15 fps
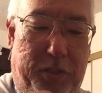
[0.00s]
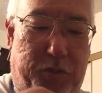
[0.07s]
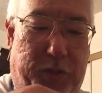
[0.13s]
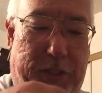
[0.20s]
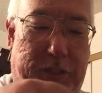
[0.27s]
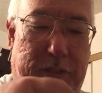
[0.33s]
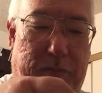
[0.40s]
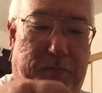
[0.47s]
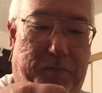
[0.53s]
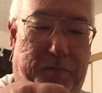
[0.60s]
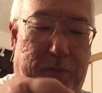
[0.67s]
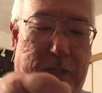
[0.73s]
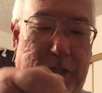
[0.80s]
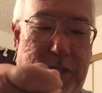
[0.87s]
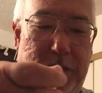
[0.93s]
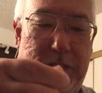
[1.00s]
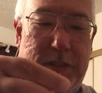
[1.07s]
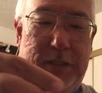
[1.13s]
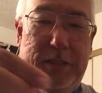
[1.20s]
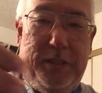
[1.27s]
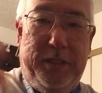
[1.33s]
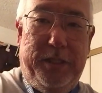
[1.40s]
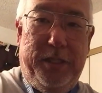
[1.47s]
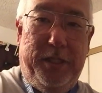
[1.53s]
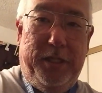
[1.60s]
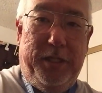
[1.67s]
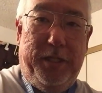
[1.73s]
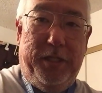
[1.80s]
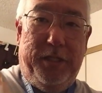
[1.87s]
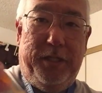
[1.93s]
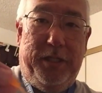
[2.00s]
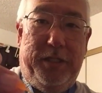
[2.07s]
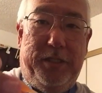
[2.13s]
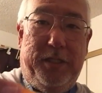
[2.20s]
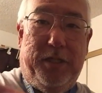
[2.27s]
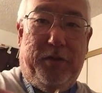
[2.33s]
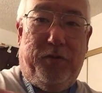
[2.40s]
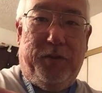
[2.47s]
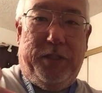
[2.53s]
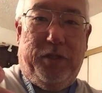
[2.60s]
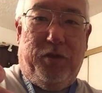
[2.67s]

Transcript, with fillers: Try some bugs. These are what they